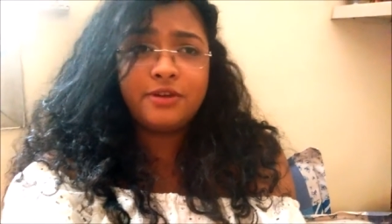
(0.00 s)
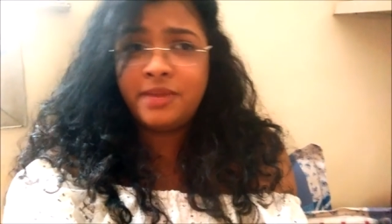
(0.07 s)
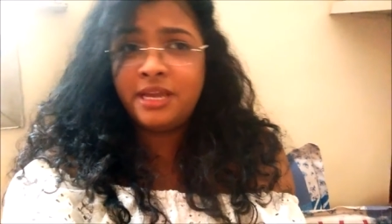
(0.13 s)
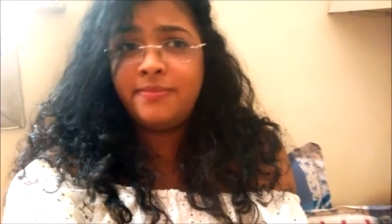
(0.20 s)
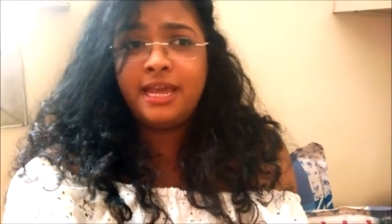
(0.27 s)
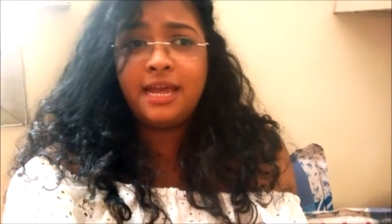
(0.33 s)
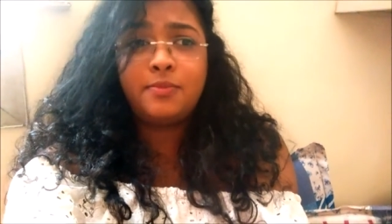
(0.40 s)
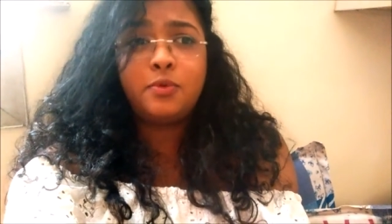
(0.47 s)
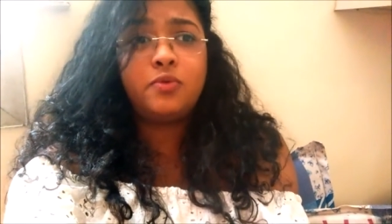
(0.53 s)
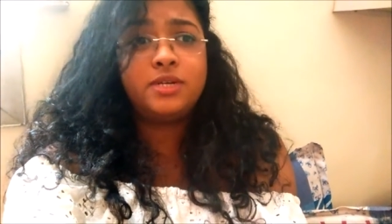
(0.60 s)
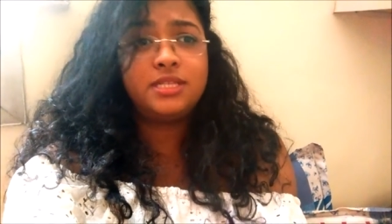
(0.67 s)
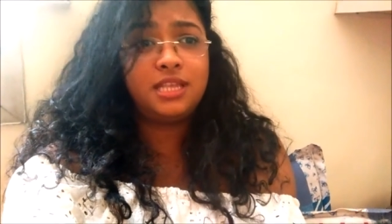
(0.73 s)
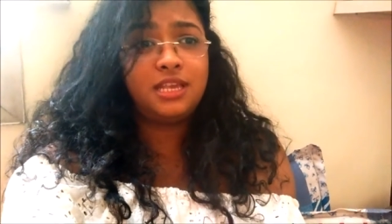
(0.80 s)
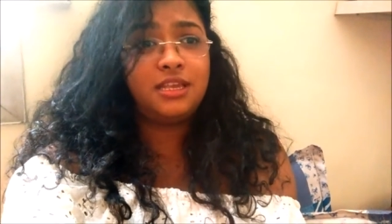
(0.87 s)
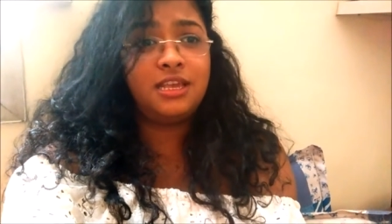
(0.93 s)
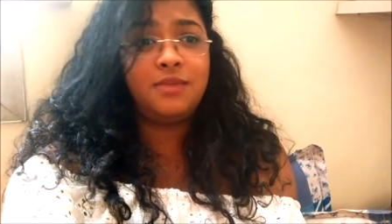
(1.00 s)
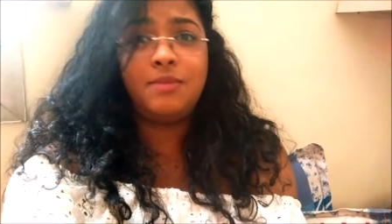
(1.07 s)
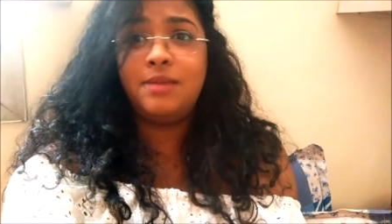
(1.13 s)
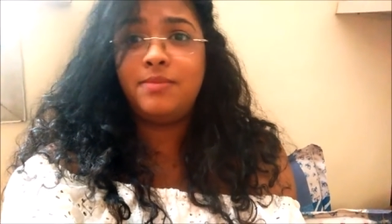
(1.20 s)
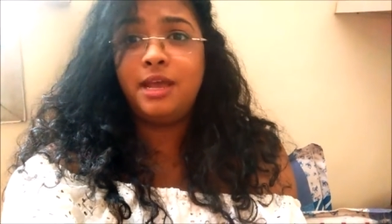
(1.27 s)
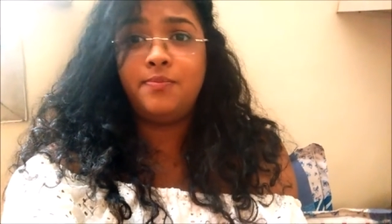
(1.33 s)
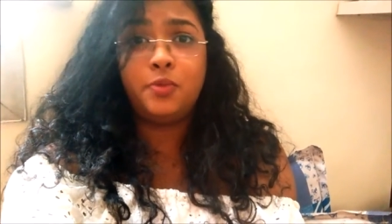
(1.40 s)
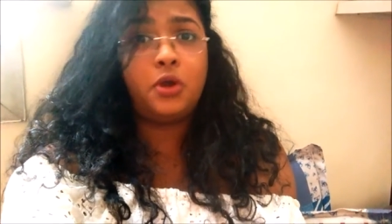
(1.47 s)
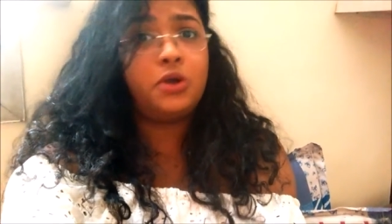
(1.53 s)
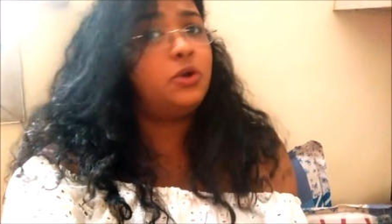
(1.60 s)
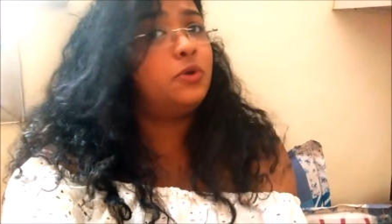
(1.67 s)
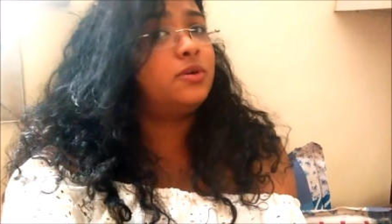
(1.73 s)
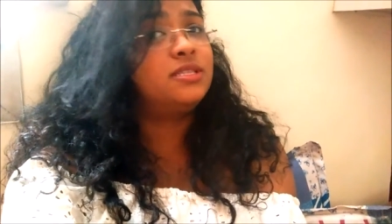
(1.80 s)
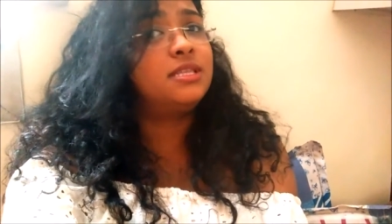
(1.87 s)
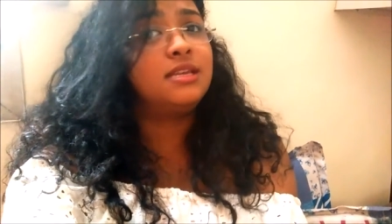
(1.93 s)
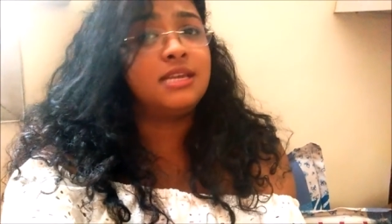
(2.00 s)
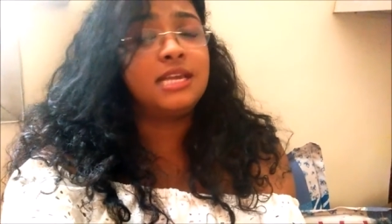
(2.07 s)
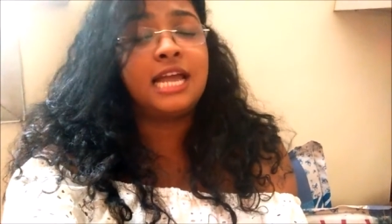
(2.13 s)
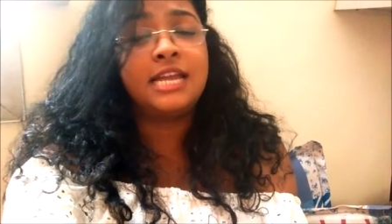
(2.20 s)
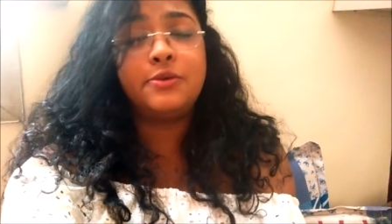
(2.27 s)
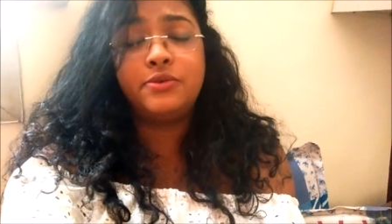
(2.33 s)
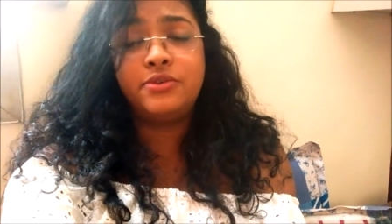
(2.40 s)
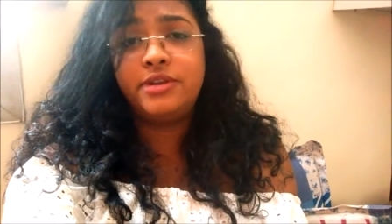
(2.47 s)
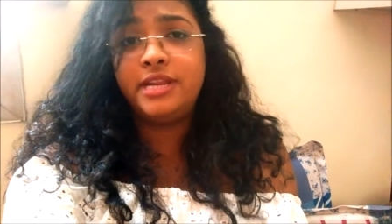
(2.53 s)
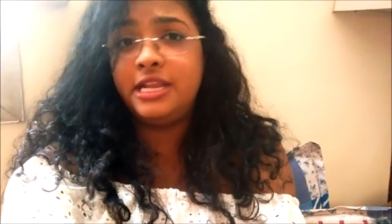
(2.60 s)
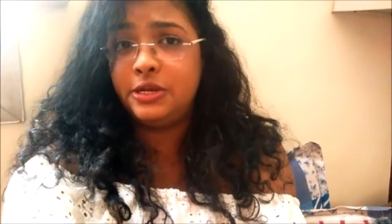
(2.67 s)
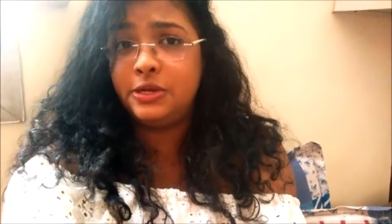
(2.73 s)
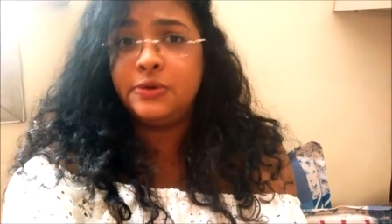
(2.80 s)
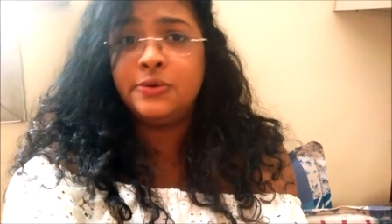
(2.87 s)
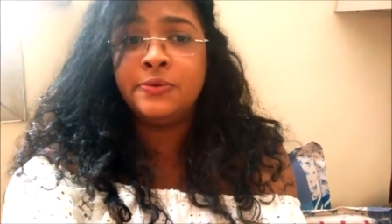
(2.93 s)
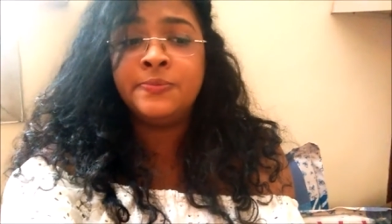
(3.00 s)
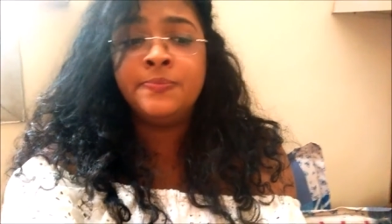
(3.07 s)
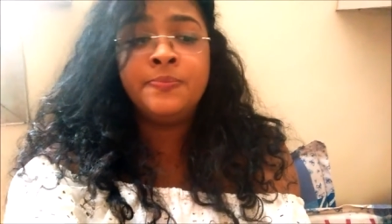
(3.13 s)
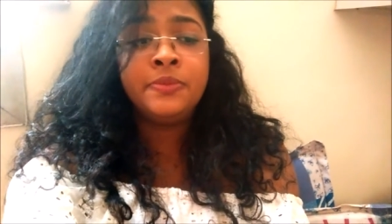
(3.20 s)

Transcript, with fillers: Maybe I'm overthinking, maybe I'm not overthinking, I don't really know.